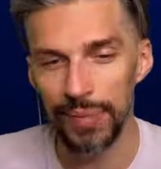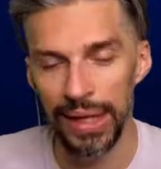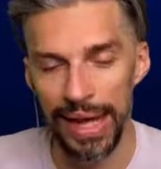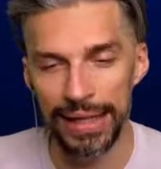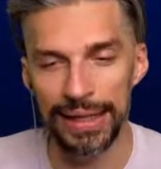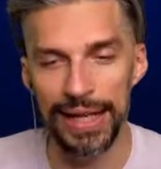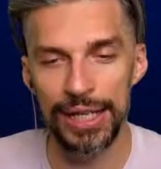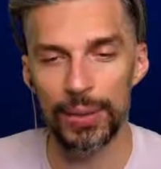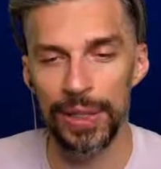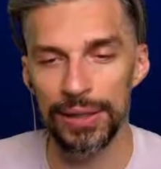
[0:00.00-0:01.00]
And the
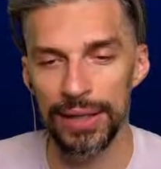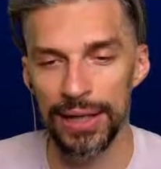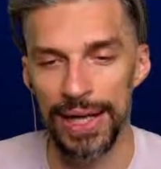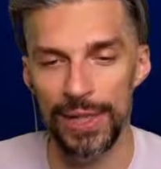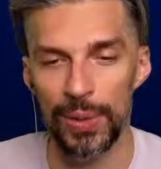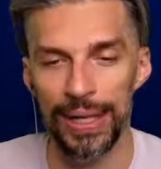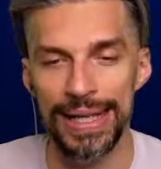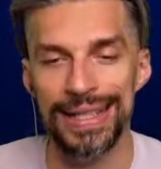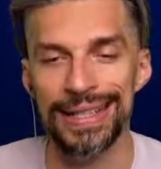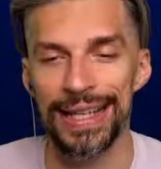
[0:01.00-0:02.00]
next one, the last one,
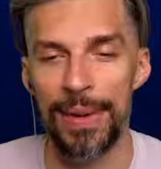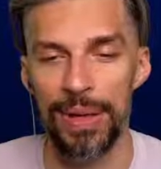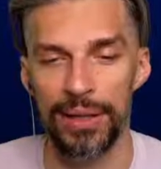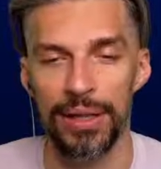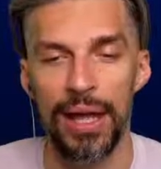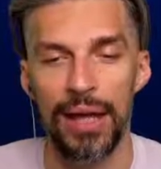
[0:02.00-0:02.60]
is Lemit,